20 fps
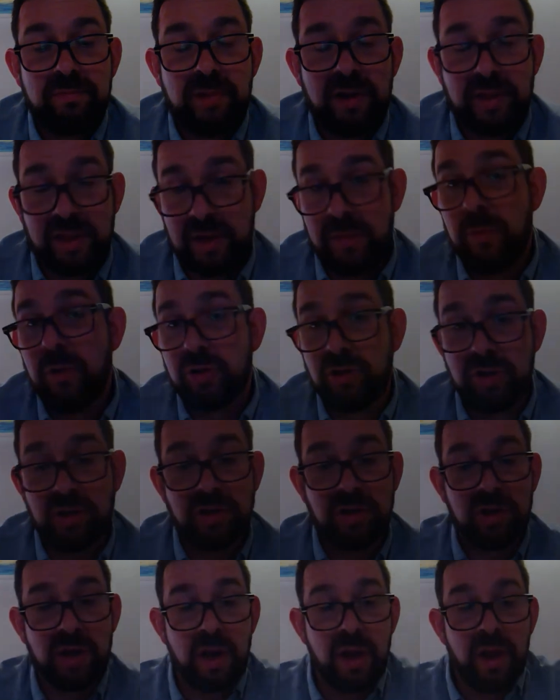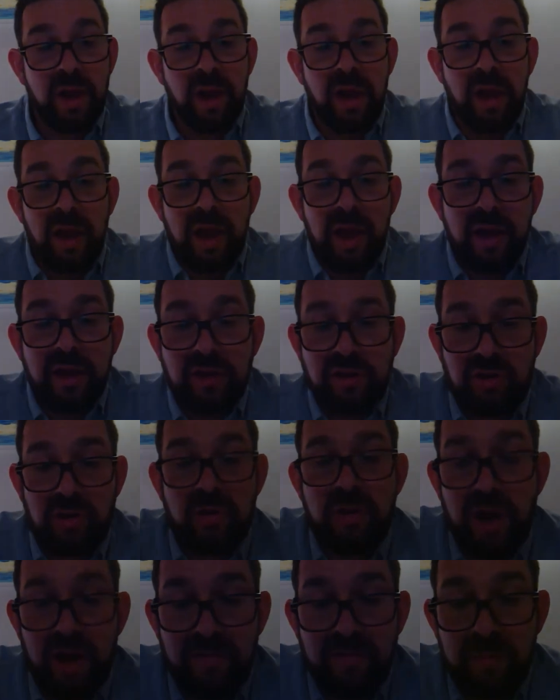I think emotions
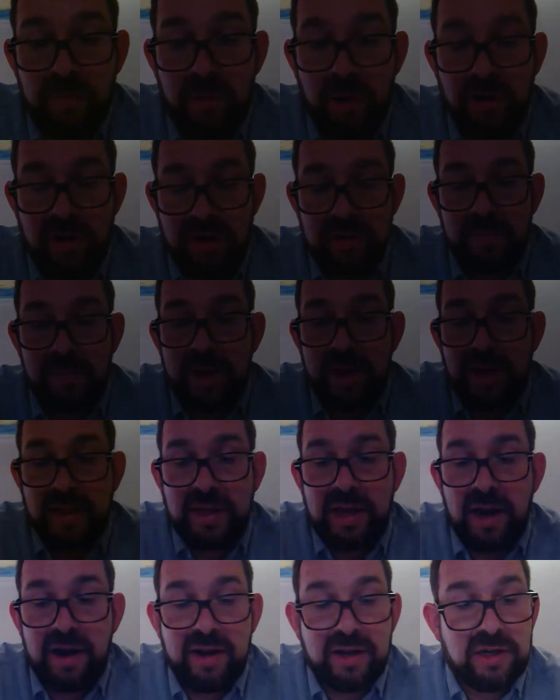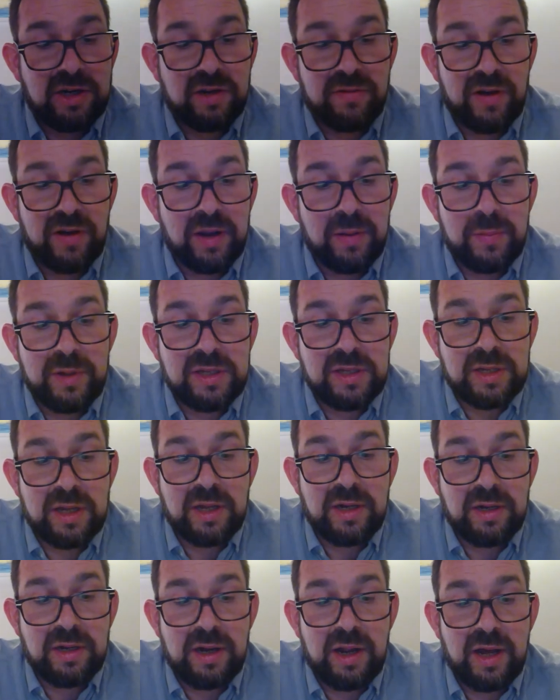do have a part to play in character development
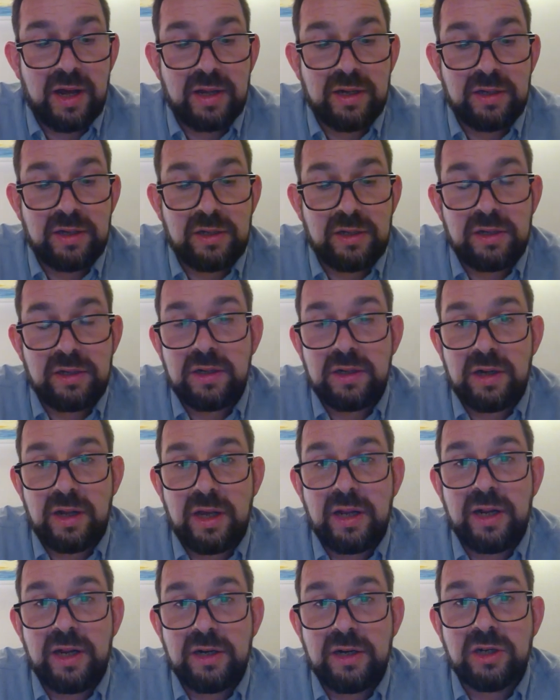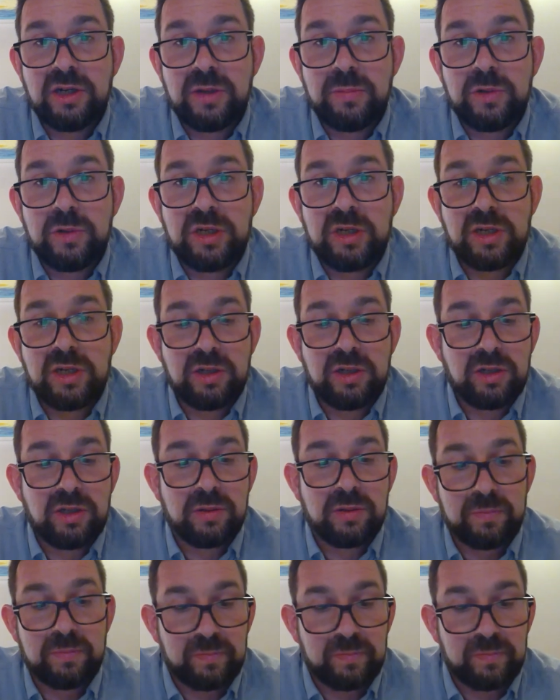and, and in leadership decisions.